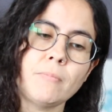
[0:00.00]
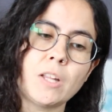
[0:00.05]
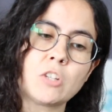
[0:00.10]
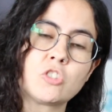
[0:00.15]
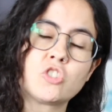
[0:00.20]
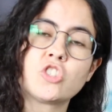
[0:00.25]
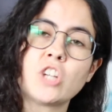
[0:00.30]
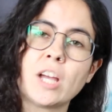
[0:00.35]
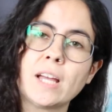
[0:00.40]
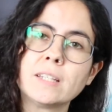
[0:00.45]

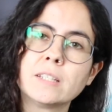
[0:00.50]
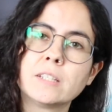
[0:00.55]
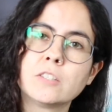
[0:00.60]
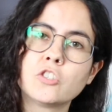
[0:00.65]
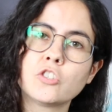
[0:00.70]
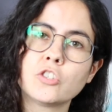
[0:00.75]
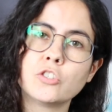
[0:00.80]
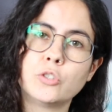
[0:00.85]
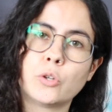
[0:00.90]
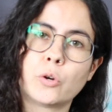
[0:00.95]

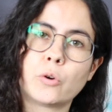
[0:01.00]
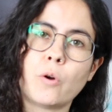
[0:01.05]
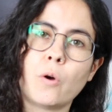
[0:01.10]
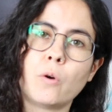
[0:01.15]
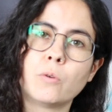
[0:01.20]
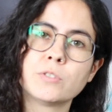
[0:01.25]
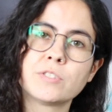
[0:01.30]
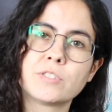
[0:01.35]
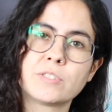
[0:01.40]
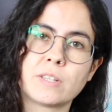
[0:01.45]
challenge your
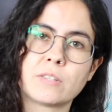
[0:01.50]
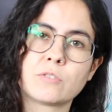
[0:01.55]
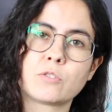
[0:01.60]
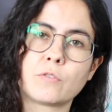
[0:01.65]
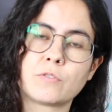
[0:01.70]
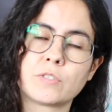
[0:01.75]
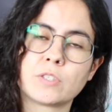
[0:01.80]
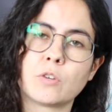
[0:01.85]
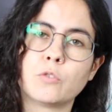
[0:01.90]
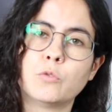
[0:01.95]
own sense
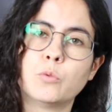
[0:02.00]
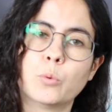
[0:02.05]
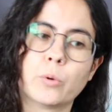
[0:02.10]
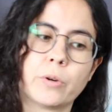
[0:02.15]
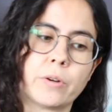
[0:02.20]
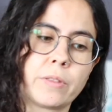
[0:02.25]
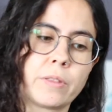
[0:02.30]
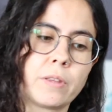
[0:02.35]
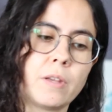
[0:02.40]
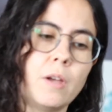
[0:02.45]
of
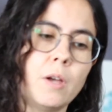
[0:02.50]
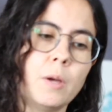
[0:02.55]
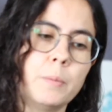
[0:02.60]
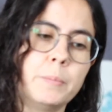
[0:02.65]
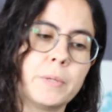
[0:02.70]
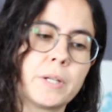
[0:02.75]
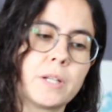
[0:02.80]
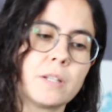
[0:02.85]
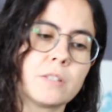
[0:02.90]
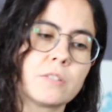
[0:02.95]
self-worth.
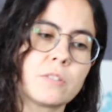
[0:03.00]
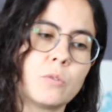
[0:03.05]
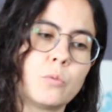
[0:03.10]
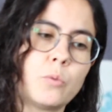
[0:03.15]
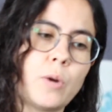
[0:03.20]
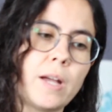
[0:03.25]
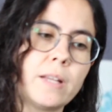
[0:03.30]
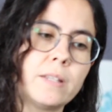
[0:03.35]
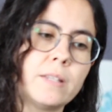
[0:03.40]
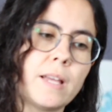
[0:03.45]
Because
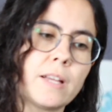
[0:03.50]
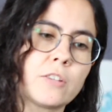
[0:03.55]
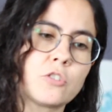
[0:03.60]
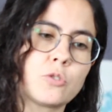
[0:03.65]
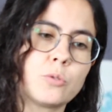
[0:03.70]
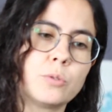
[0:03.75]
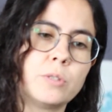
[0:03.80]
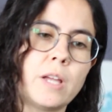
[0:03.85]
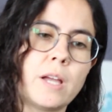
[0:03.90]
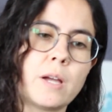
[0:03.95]
right next
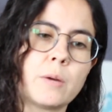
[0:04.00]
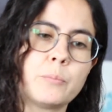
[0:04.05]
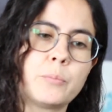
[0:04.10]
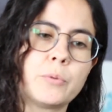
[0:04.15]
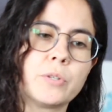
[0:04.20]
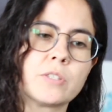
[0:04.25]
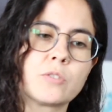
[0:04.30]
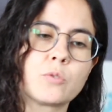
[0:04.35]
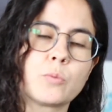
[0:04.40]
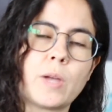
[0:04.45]
to the
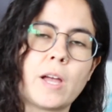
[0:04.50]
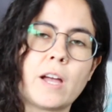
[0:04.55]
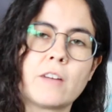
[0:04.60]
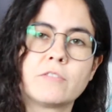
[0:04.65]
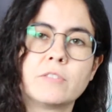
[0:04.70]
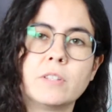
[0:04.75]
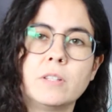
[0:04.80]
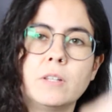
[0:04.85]
Empress we have the